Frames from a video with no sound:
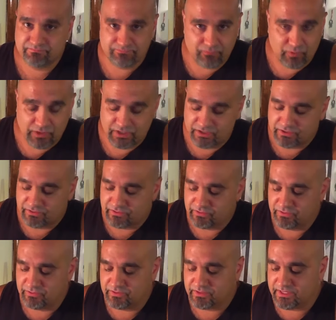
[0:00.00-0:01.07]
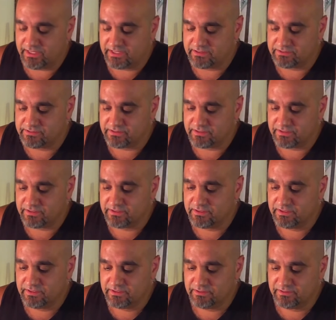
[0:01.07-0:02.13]
What are you going to do? You can't
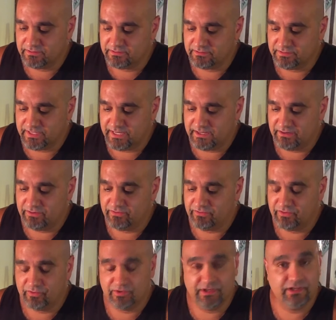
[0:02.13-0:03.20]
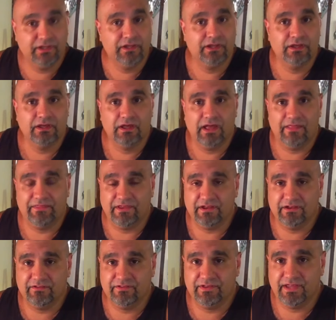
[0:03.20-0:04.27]
undo it. At the
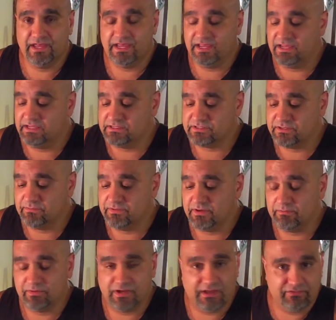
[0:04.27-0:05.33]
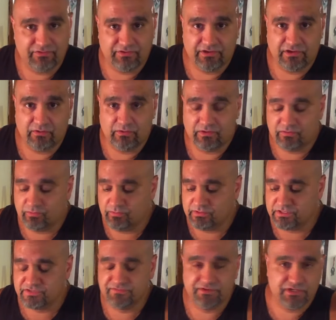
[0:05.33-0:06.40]
end of the day, it's something I'm going to have to deal with
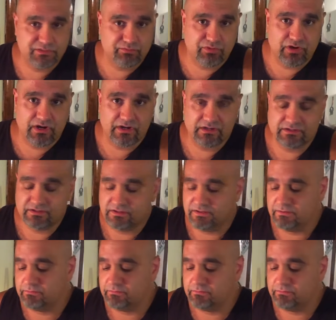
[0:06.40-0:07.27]
this finished product.